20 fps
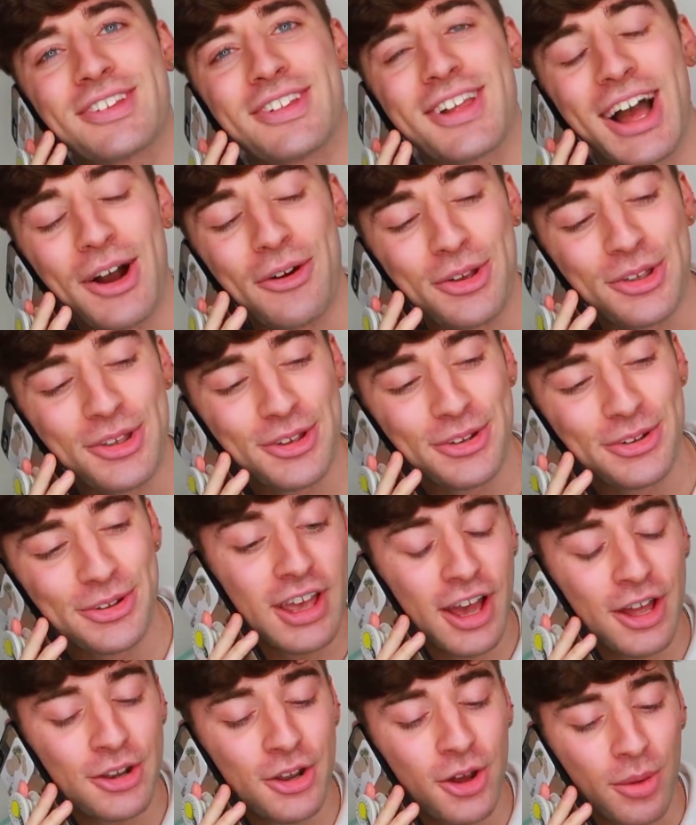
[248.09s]
How are you?
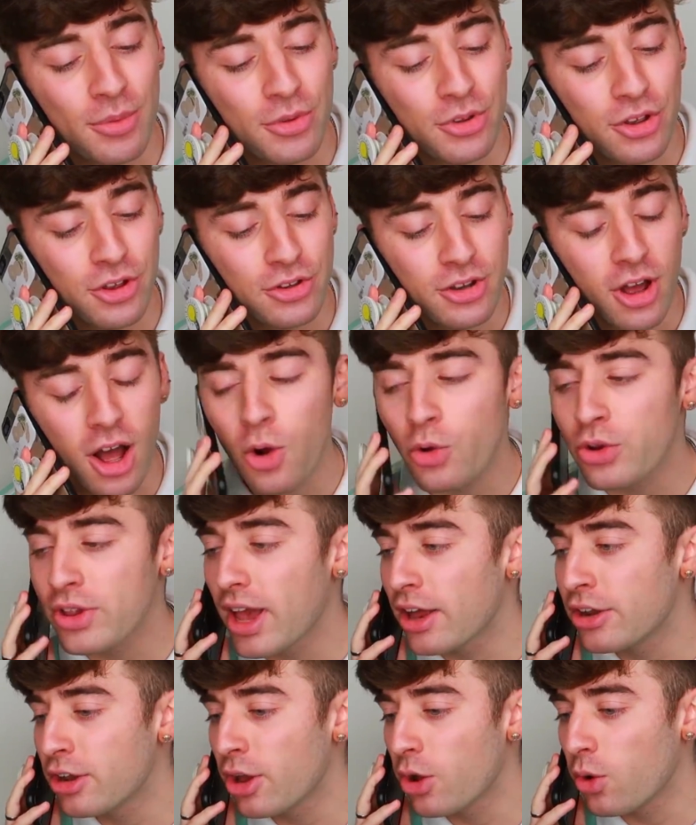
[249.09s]
Yeah, no, I'm good. Oh,
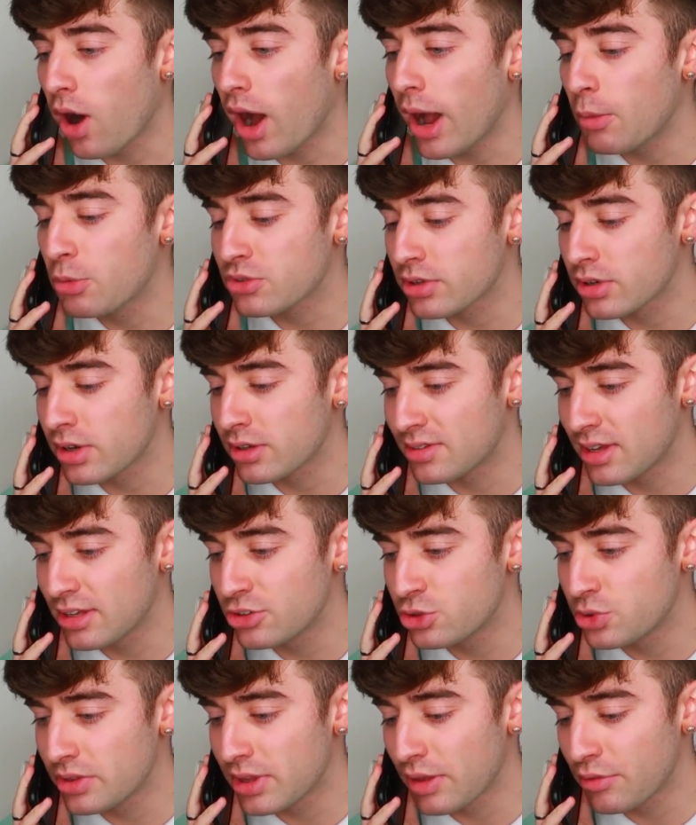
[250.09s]
yeah, no, I was gonna
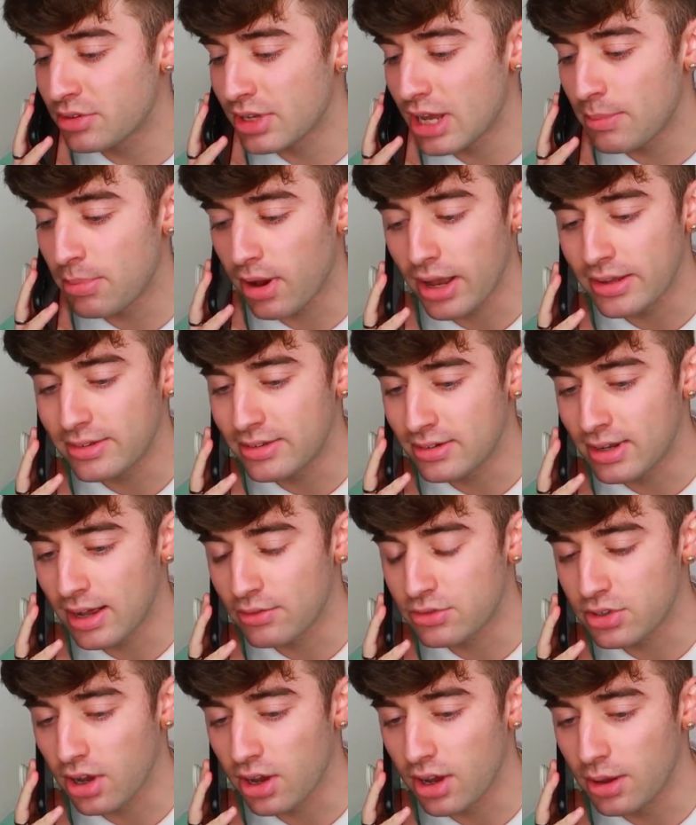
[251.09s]
send you it the other day, but I didn't
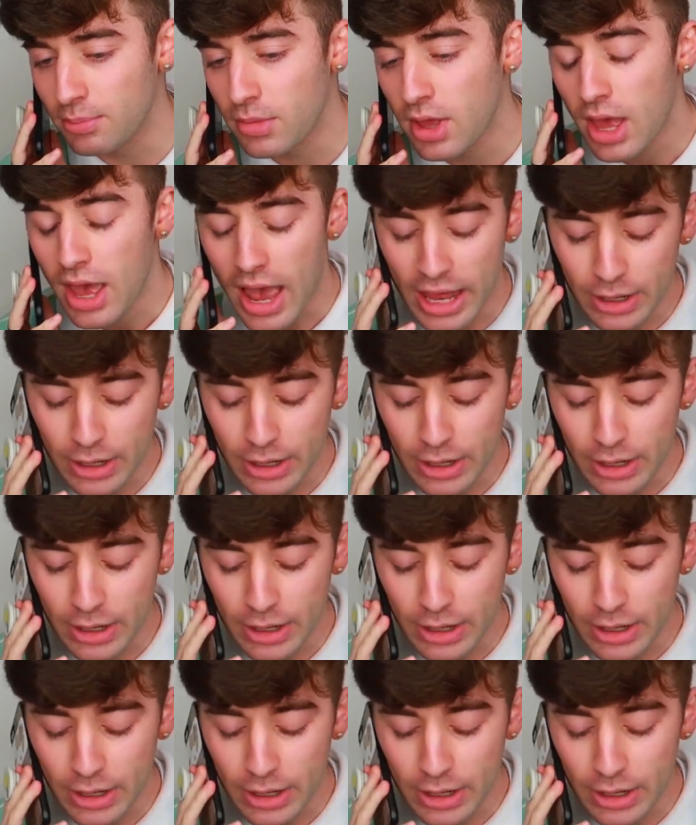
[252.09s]
have time.